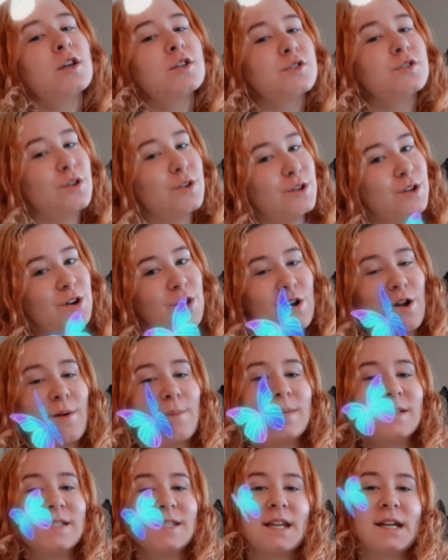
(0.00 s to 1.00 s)
so you do
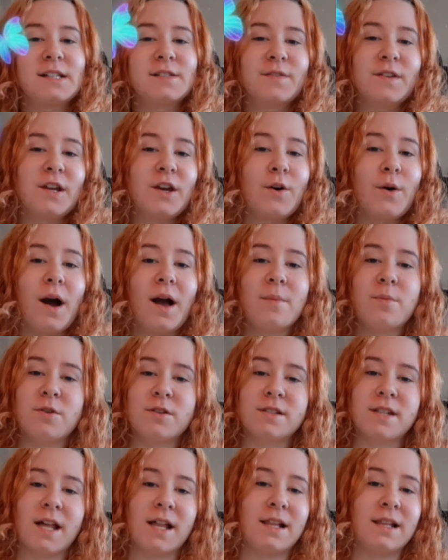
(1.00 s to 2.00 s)
not miss the next video I
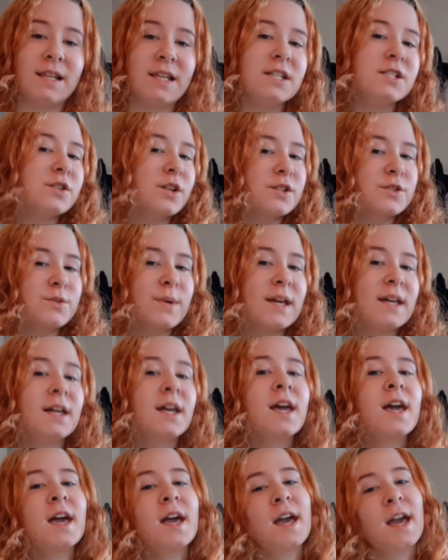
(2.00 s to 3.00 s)
post at least once a
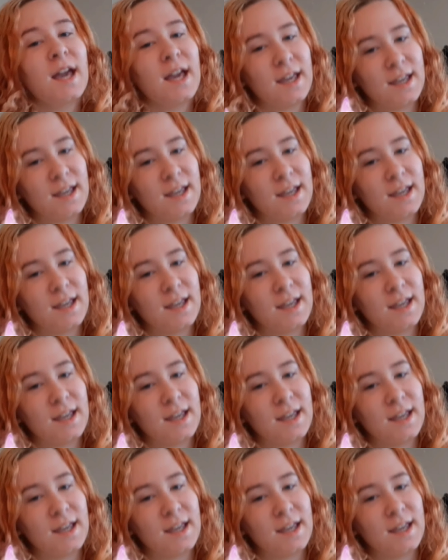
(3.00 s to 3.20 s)
week,